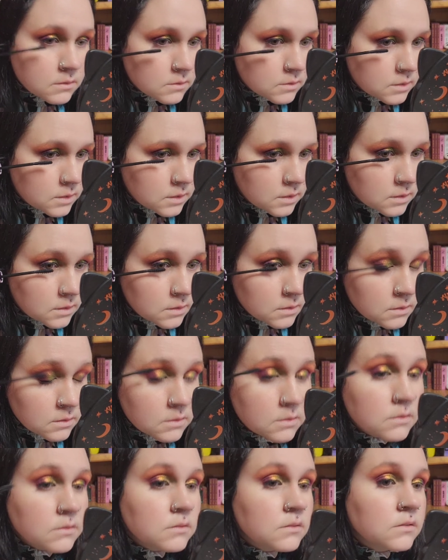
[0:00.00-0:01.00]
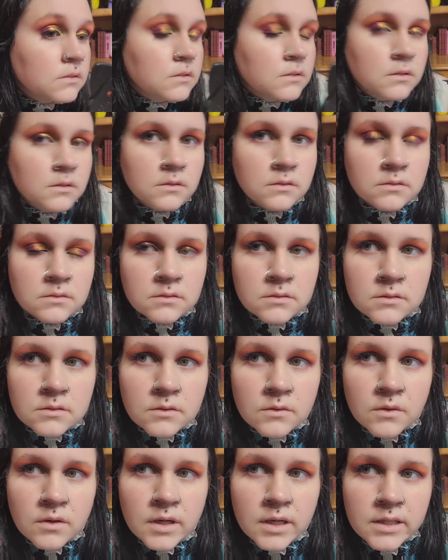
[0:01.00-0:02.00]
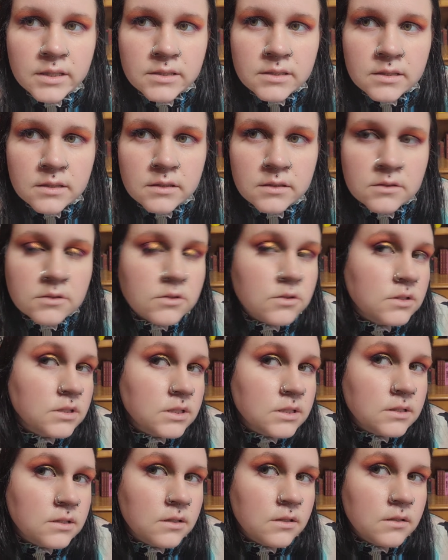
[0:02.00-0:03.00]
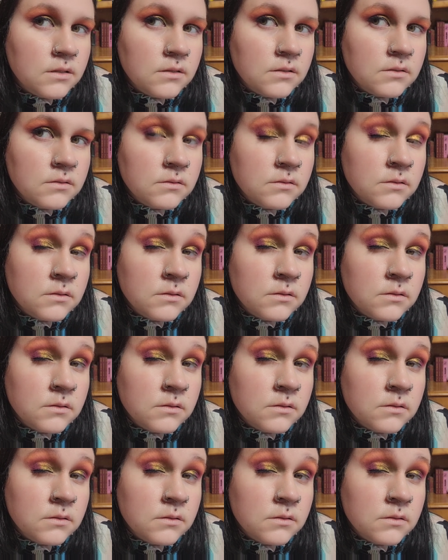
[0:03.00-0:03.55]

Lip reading: Okay, it's quite interesting.